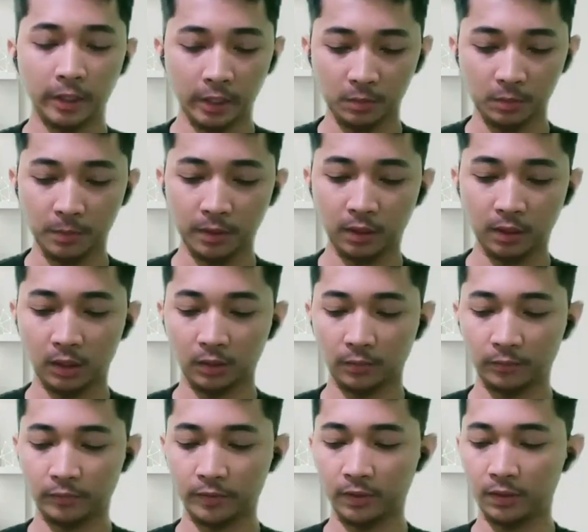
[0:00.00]
there has been a lot
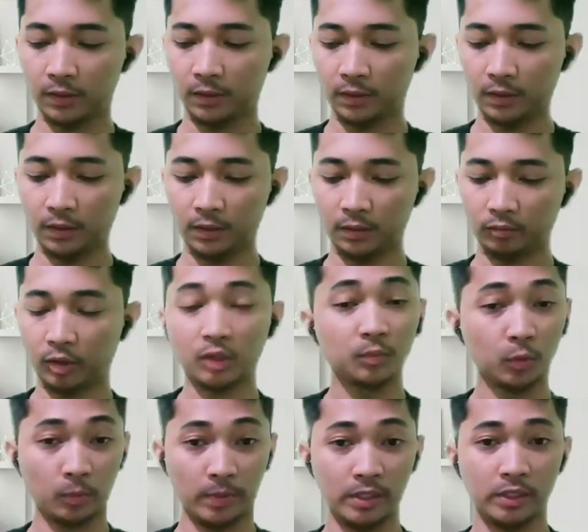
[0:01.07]
of
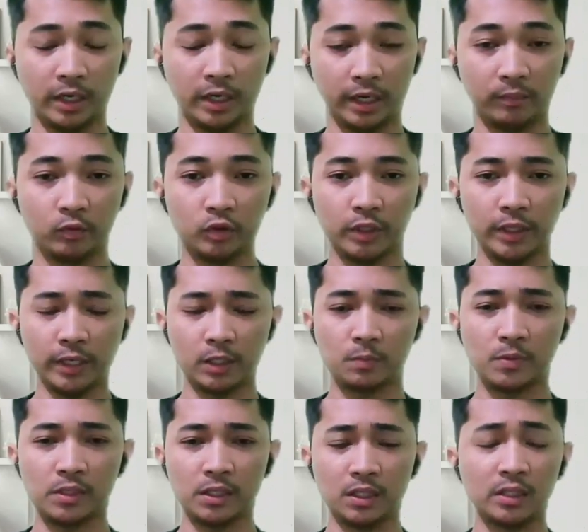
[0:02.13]
transformation, I have to say,
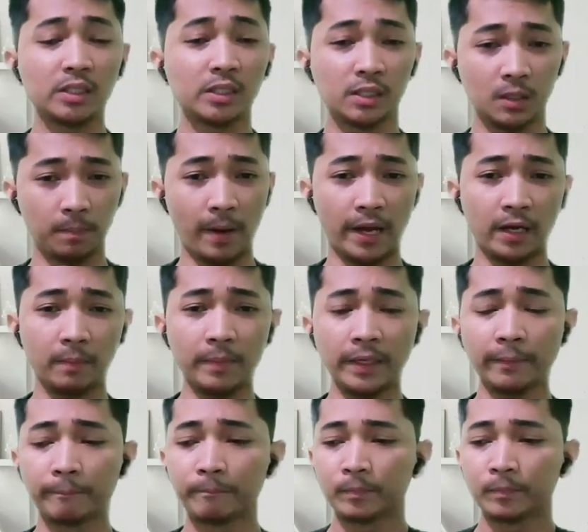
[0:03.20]
especially since the pandemic.